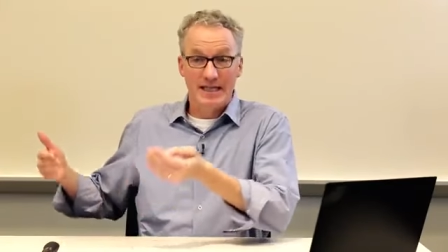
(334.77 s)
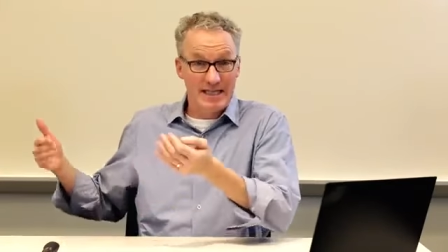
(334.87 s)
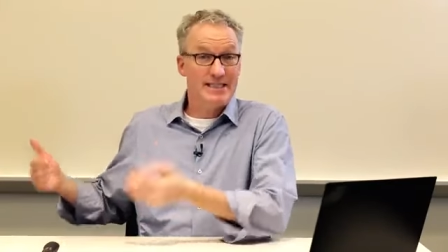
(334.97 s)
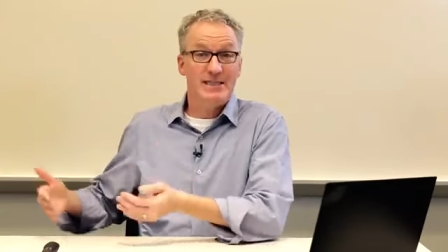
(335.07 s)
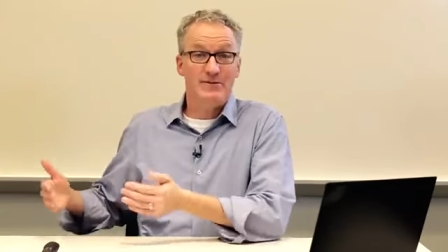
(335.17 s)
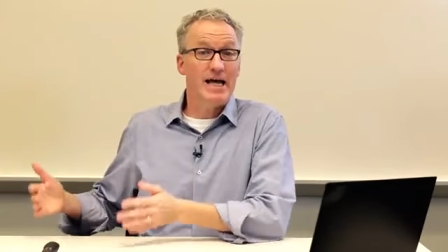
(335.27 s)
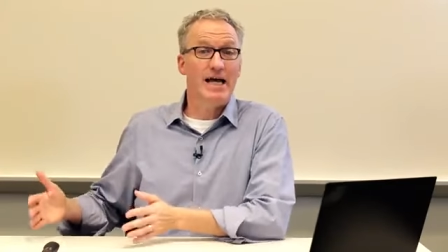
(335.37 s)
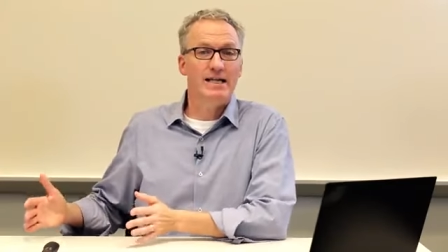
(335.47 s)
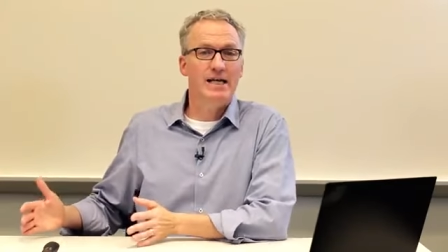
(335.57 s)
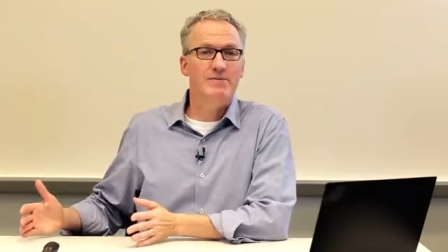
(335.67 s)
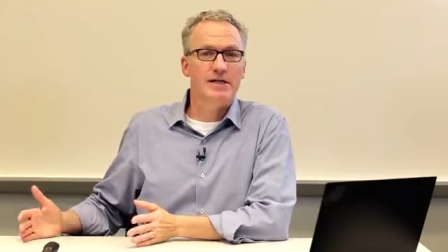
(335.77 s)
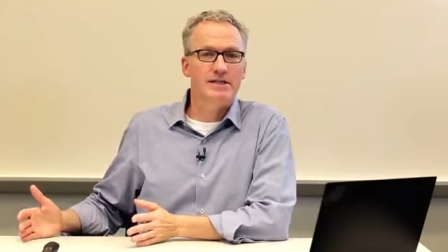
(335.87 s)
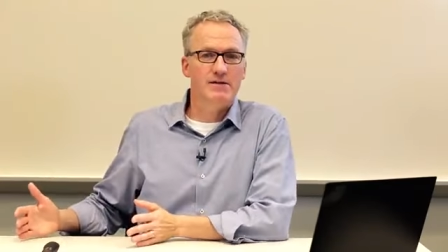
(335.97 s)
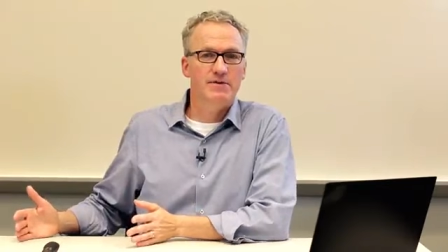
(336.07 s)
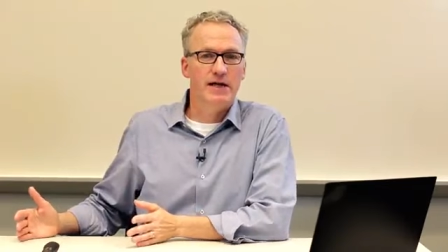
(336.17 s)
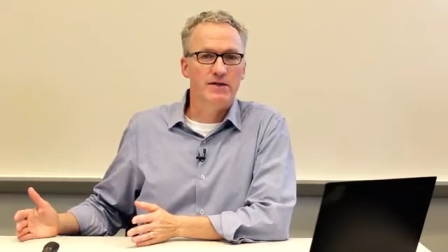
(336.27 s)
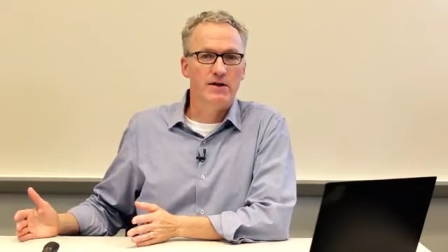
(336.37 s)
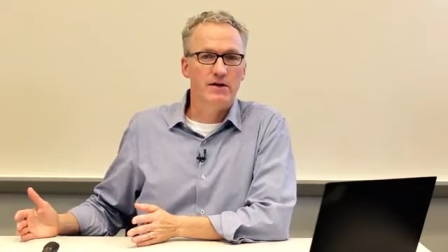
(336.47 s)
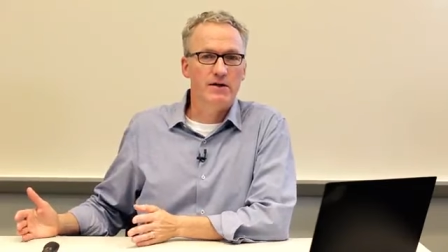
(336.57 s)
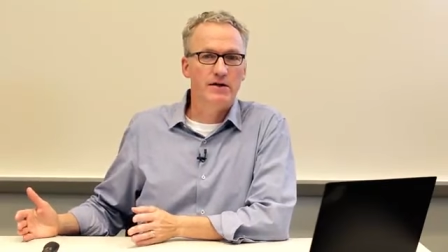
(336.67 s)
It's even academics that have had to
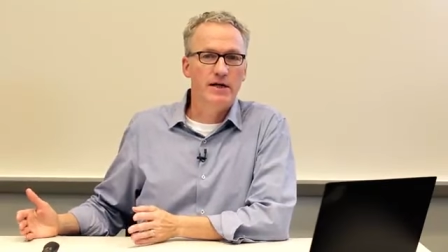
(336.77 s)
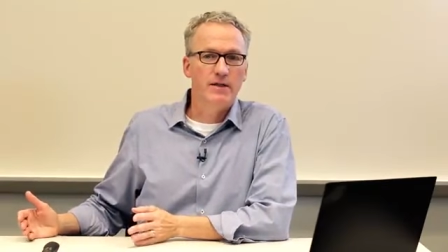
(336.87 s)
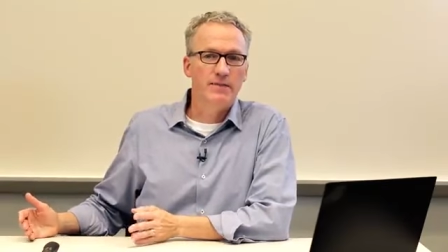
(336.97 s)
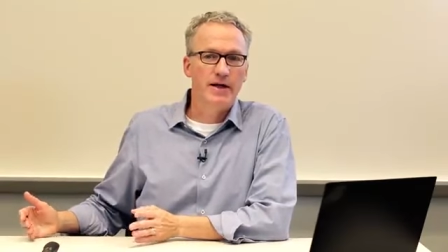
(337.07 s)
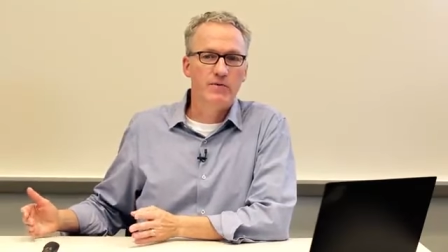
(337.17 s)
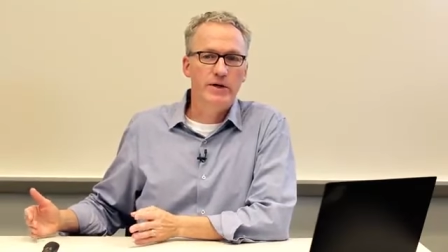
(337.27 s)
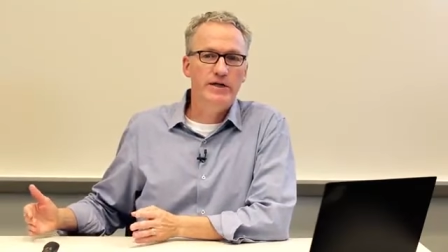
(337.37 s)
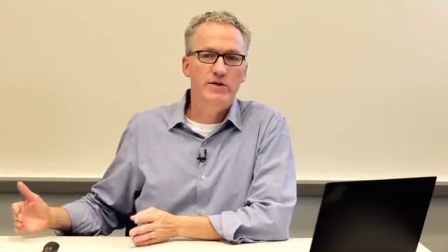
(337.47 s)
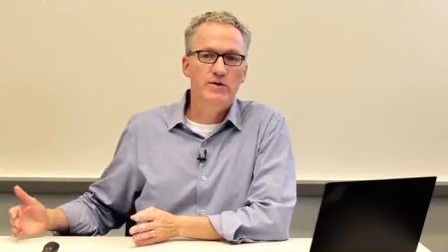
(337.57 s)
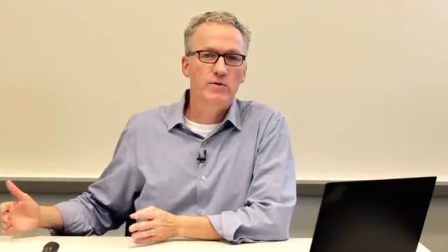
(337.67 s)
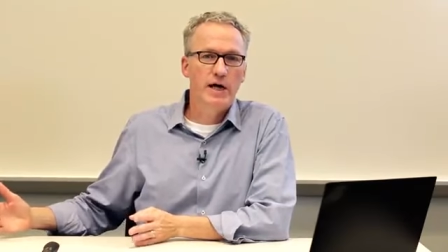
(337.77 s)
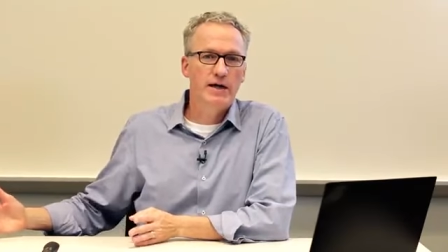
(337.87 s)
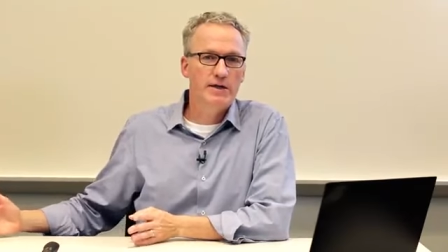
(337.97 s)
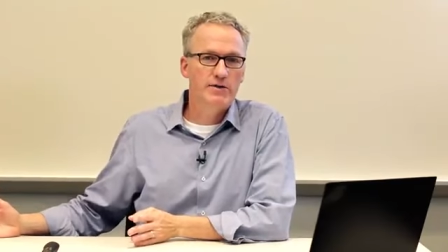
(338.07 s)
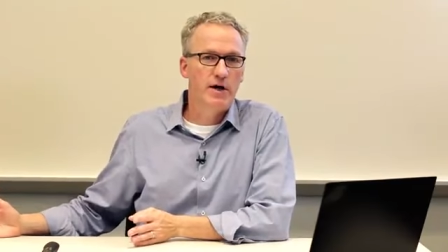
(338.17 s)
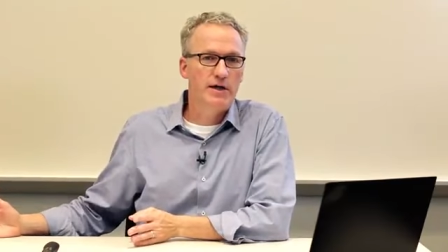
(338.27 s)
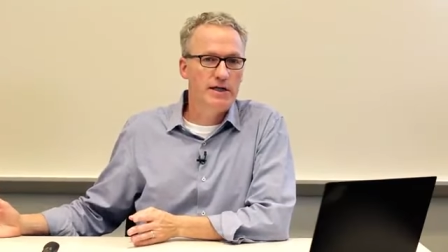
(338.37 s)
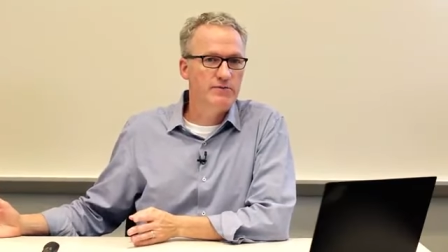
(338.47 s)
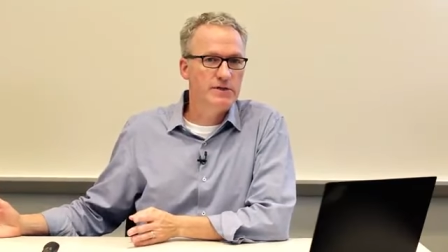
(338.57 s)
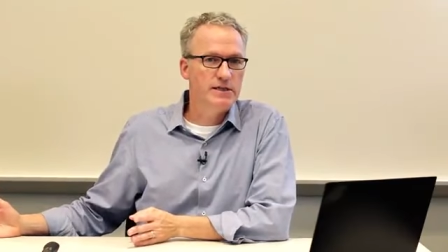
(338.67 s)
learn that we too readily draw
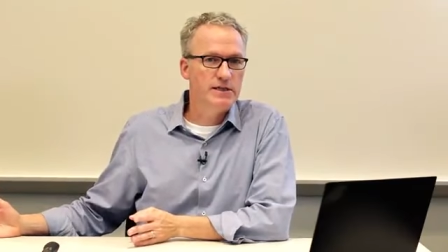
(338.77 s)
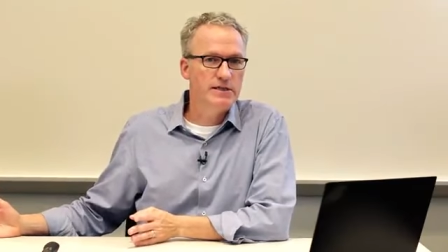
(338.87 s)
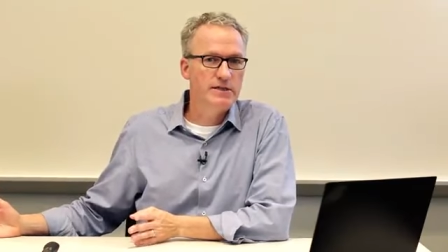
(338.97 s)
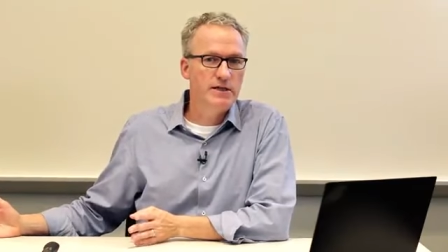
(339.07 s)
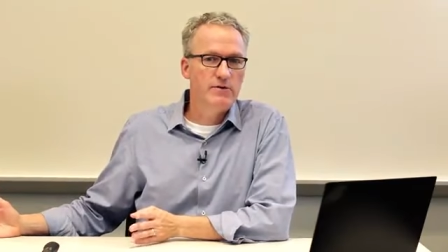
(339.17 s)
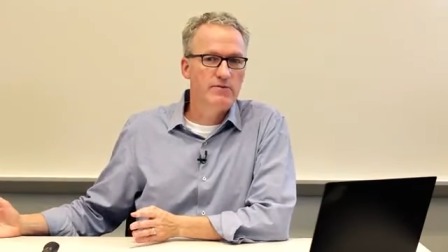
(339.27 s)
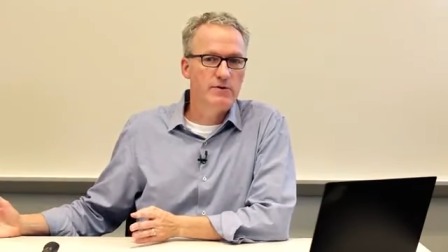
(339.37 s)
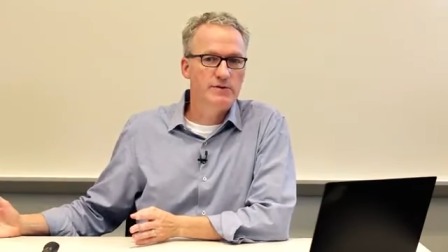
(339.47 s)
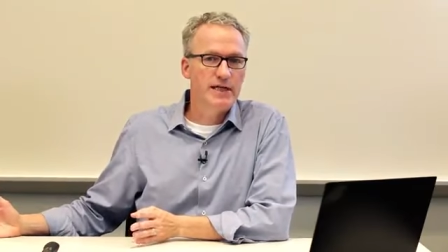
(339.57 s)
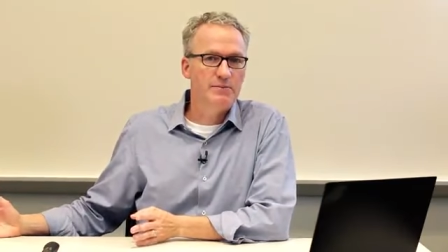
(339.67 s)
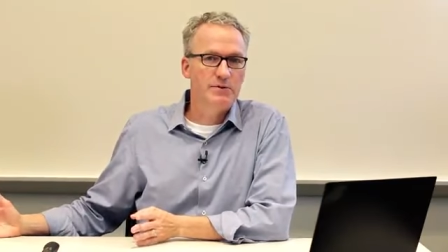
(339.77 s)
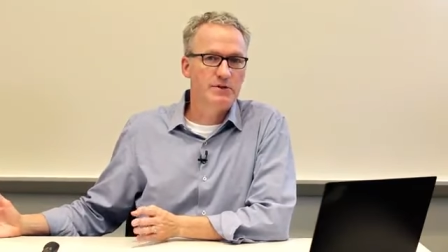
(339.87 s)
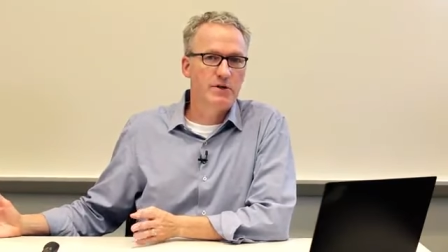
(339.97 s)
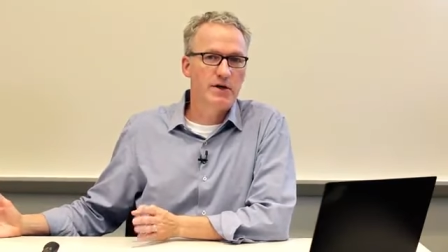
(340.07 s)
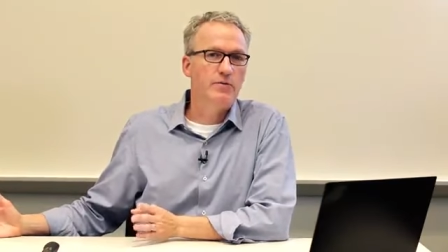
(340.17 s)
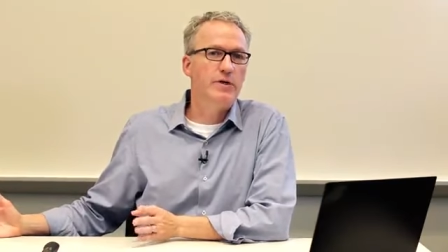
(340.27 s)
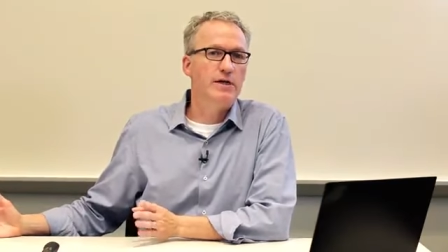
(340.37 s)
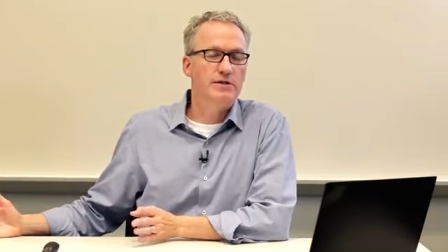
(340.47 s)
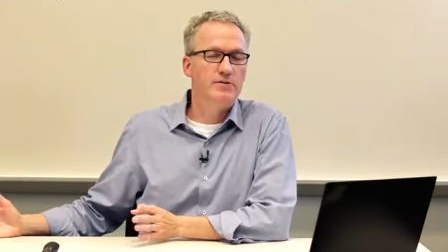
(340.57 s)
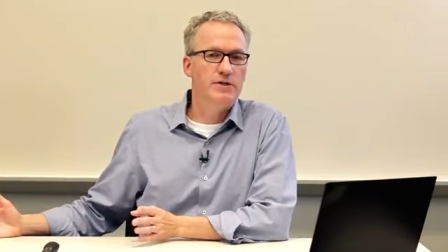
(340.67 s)
inferences from samples that aren't
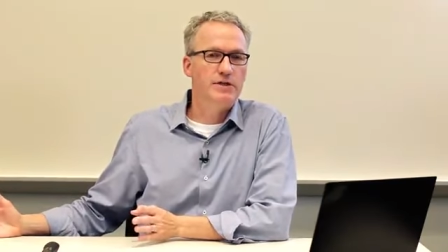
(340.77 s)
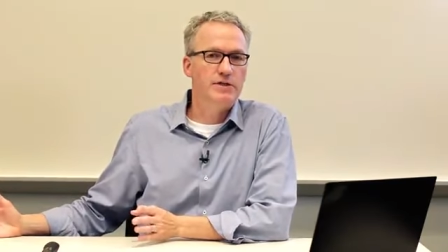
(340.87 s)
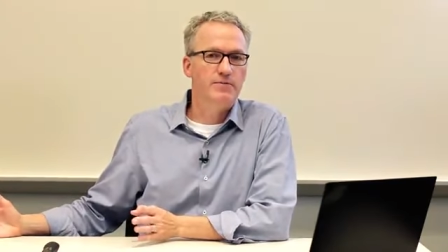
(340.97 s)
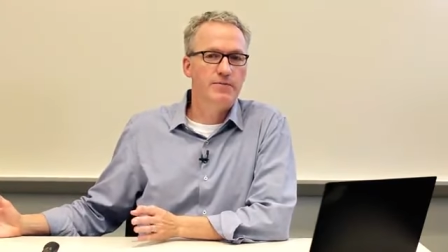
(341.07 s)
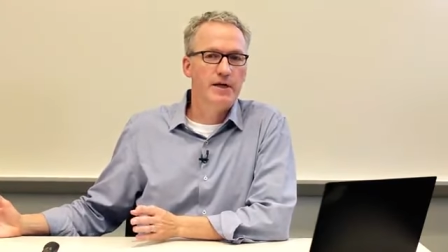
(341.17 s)
really sufficient.